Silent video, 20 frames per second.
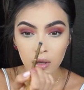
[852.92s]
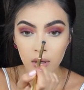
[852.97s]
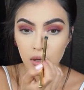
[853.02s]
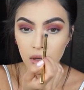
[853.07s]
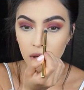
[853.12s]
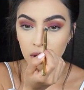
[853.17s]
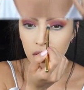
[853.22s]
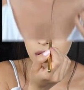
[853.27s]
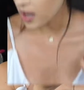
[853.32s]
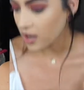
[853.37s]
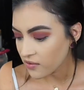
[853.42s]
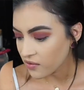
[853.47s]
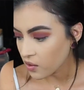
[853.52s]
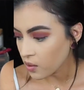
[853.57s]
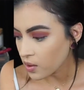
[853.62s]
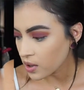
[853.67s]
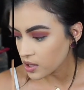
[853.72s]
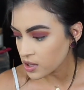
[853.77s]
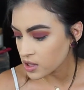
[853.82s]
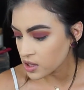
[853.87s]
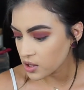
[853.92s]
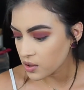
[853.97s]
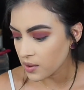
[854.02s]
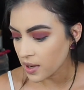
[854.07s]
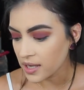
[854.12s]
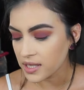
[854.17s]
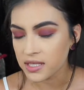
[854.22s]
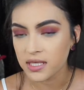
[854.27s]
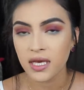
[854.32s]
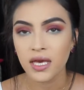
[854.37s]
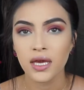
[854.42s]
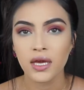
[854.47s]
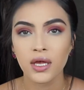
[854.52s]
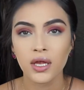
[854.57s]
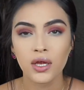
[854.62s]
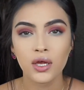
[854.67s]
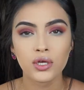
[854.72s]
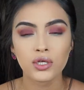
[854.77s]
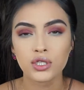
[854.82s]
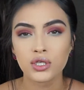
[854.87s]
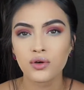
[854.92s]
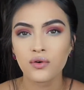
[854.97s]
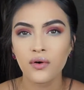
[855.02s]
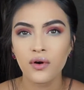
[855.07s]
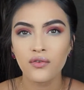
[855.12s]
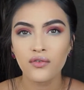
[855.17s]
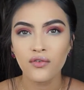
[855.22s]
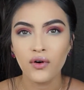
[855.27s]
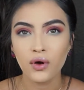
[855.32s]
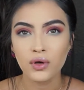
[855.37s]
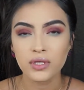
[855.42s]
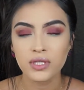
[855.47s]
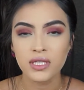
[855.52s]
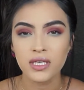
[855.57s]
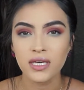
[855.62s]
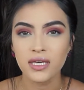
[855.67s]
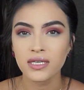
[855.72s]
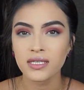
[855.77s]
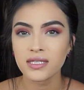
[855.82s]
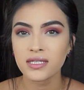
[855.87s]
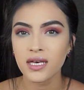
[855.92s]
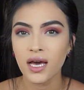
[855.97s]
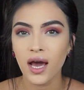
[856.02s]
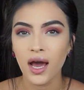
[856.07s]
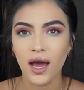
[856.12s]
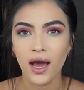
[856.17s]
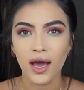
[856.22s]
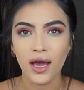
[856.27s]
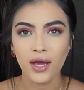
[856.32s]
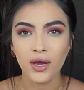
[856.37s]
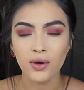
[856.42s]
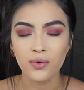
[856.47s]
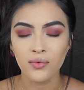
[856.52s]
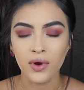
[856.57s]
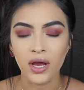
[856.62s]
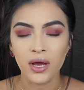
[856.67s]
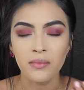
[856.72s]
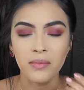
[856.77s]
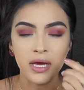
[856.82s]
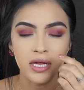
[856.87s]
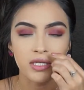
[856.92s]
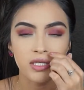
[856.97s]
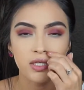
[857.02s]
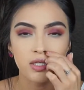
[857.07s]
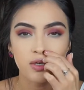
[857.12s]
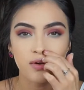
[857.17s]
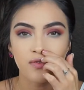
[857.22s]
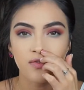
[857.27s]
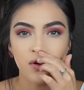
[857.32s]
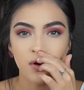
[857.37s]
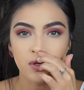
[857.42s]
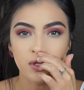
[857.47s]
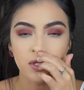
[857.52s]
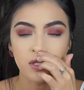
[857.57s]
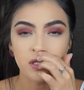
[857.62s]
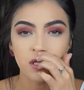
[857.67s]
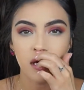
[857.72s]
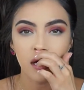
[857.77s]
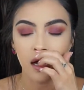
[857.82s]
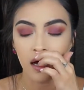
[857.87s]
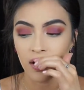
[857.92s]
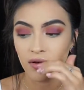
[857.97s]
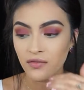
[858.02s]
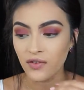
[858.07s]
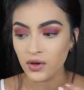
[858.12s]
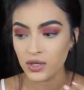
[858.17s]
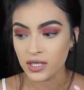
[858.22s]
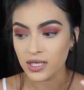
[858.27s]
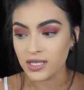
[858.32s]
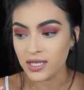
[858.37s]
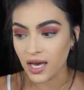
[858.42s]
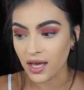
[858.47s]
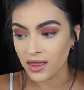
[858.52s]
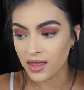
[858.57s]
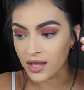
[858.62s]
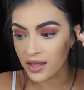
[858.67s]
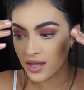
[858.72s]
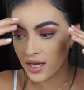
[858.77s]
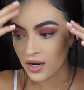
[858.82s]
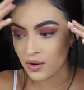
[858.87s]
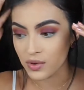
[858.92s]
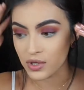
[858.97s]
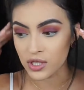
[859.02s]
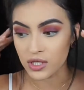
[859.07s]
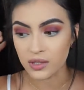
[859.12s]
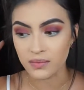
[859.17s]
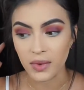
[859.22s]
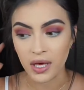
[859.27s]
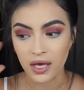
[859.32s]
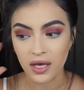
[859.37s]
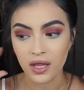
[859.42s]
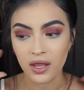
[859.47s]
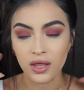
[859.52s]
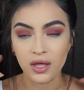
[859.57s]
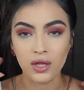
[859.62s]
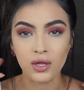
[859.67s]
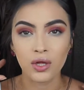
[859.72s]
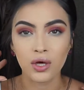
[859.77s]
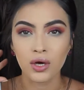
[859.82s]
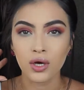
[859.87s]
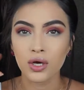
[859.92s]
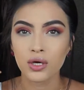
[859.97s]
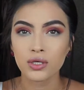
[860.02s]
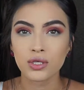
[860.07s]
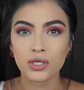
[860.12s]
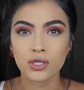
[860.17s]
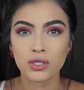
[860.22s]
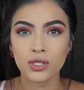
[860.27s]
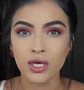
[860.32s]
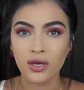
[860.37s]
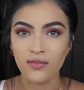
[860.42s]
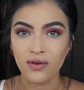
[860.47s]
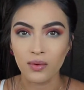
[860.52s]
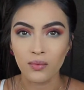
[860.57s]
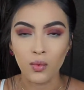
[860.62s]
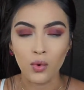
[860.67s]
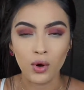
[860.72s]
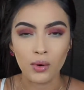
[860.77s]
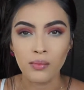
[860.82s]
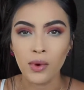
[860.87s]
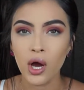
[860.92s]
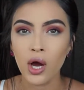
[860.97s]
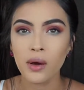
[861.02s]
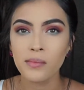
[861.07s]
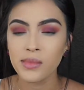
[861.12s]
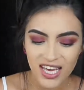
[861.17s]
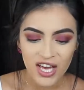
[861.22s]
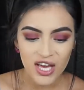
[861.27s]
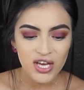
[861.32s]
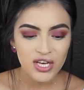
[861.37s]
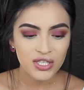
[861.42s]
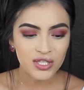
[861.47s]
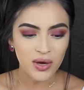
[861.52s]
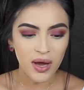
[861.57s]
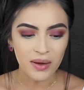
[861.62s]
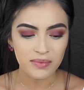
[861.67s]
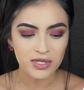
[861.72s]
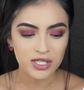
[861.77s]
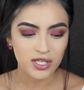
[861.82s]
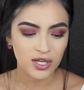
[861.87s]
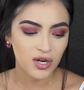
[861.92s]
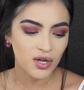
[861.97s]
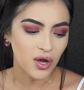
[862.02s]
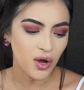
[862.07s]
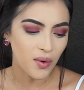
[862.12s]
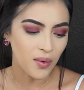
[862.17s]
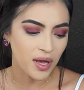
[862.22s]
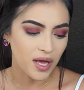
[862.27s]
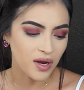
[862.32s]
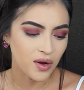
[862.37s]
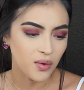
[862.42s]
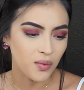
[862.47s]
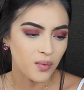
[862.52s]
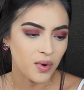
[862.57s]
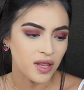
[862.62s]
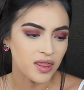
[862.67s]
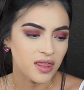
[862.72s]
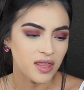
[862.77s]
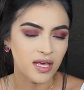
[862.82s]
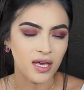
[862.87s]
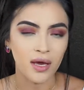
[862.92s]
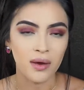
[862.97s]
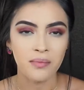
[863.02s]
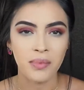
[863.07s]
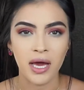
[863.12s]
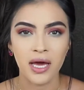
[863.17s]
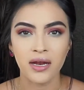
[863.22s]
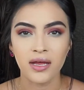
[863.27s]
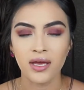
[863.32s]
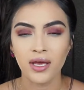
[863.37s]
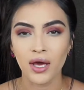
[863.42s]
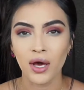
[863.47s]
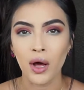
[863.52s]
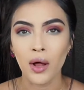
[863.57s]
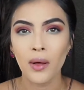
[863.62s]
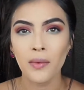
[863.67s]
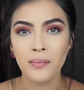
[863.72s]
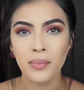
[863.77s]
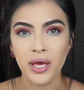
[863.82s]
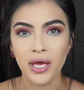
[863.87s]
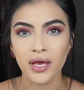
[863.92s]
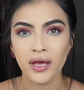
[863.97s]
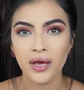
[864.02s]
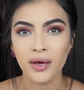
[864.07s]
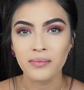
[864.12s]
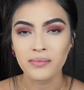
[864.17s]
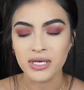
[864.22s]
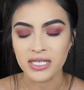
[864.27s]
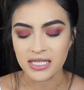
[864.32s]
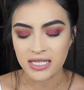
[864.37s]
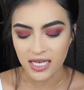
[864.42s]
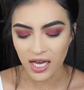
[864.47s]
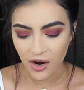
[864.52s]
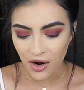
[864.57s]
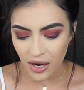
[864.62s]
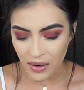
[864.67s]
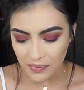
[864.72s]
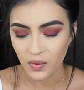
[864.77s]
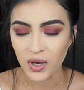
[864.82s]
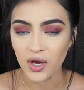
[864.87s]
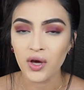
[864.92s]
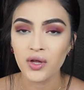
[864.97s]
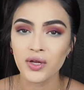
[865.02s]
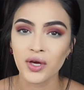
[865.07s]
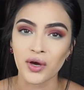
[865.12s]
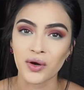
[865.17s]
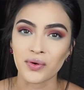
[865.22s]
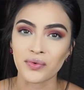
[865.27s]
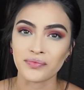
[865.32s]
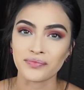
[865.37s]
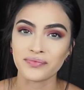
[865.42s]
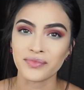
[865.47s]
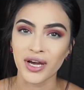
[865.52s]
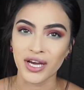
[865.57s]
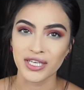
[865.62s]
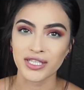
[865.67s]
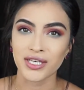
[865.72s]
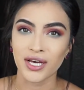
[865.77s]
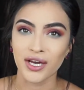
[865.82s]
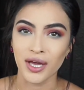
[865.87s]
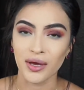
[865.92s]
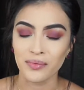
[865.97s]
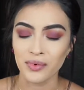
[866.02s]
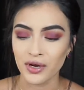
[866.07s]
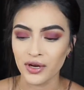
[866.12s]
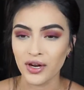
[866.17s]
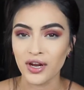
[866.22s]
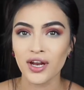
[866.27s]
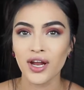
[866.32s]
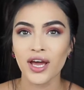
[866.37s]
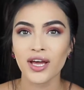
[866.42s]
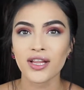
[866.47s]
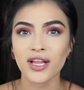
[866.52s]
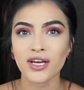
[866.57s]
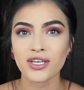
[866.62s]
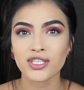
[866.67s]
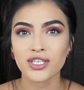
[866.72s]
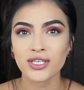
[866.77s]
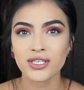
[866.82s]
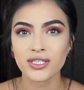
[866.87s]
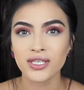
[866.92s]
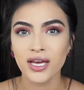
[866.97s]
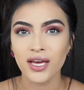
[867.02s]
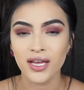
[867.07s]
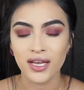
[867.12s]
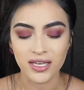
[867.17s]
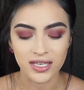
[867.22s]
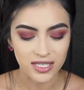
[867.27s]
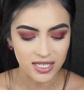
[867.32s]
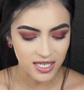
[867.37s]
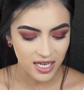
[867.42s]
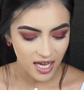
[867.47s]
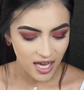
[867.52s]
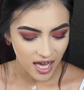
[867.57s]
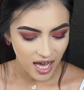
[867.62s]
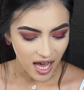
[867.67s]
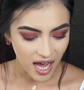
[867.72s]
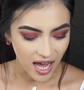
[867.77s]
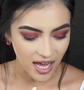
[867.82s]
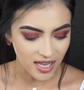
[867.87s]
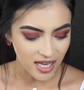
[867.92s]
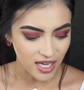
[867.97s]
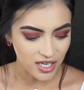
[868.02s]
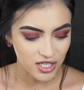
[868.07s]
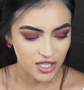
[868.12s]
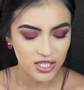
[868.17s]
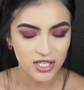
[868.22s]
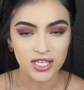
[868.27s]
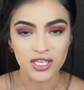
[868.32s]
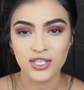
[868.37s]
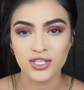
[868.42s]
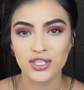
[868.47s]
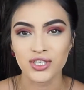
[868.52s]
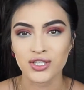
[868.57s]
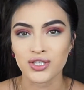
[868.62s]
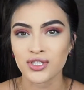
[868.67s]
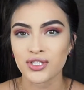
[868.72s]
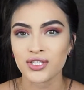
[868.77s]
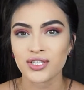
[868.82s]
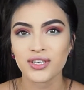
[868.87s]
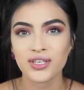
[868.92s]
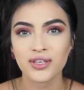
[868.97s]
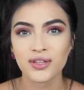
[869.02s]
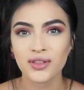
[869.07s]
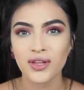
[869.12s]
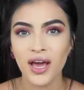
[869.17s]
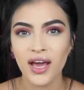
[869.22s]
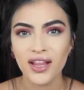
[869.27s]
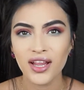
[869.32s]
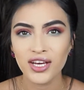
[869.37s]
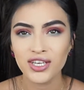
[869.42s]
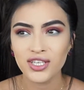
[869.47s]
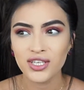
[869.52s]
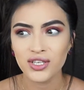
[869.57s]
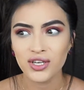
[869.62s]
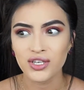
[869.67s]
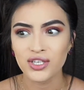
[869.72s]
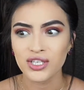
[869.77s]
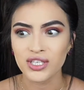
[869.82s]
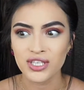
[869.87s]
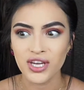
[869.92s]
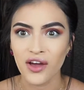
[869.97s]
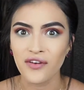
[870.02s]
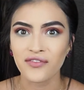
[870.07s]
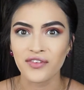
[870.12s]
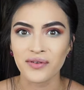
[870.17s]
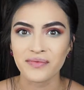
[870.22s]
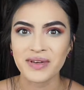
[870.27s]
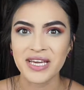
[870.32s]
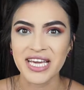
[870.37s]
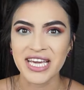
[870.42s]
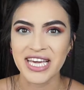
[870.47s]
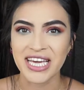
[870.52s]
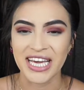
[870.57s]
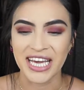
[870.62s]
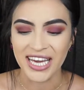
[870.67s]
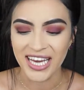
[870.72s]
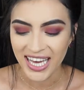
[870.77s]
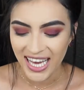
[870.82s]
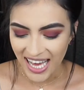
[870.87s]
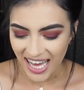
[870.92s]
So of course you guys can do falsies. I recommend to do falsies. I think that it would just make the look just even more bomb. So I'm just gonna go in with the Bad Gal Bang mascara. We all know I suck at putting on eyelashes, and eyelashes are just not for me.